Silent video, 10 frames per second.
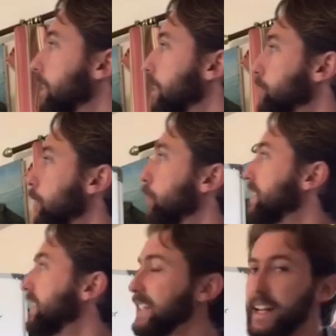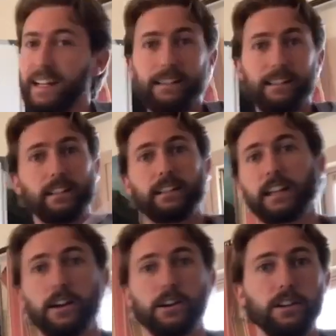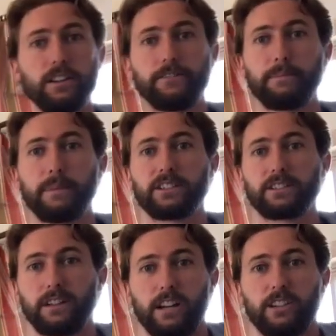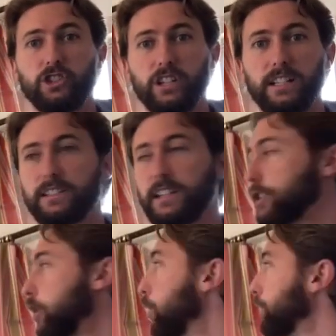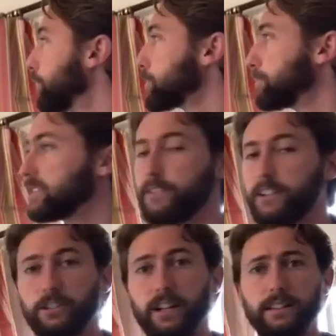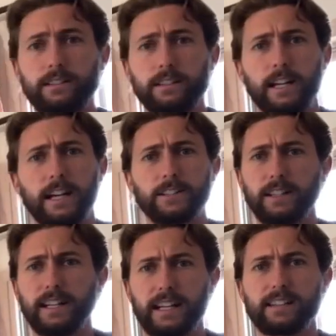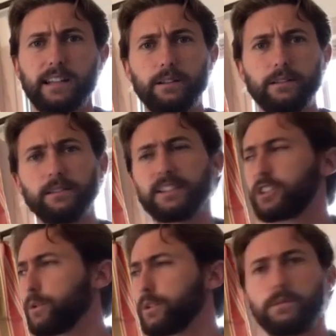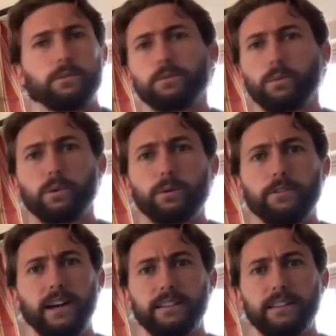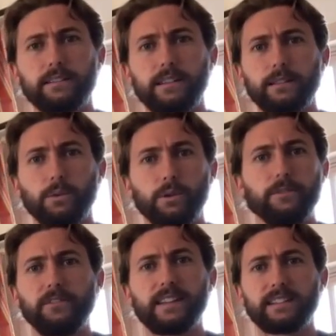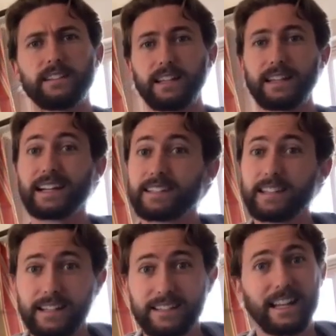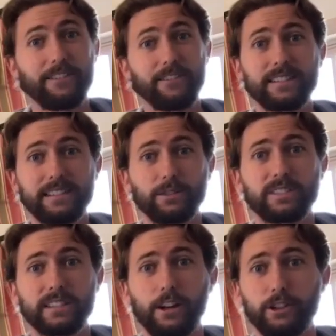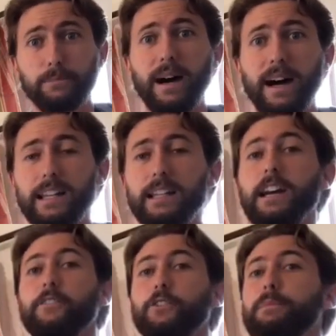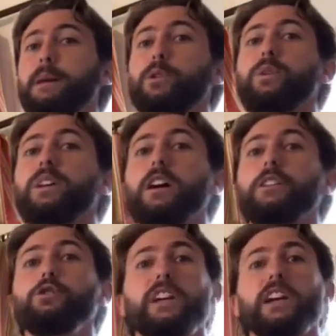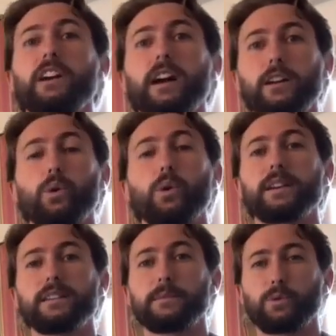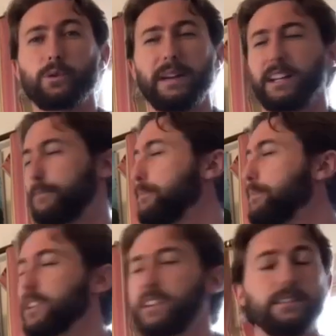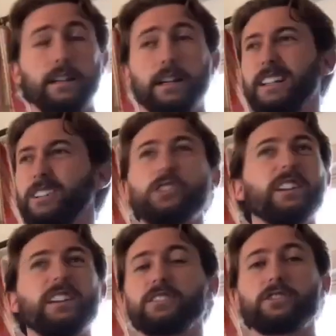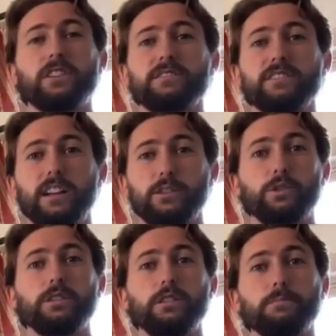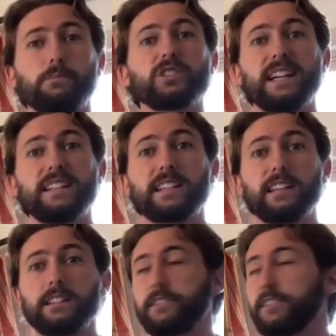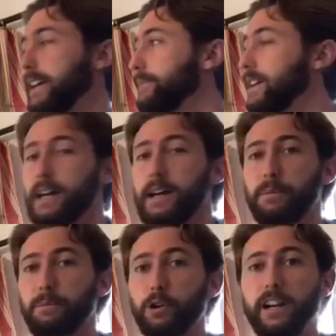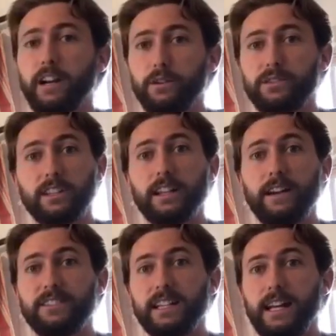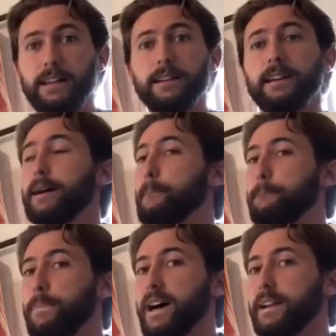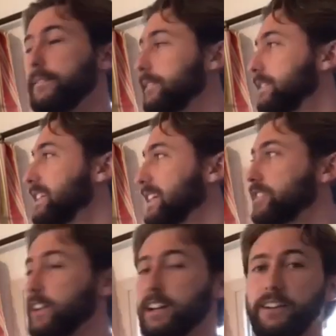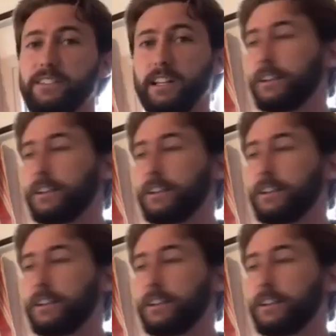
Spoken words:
So DNA carries all the information on genes that code for specific traits. So like I said, let's start with, where do we find this thing? Where do we find this DNA? Like I said, it's in every single cell in your body. If you remember, we are eukaryotic organisms. We're made of millions and trillions of cells. We're multicellular, right? But prokaryotes still have DNA, but DNA is found in every cell.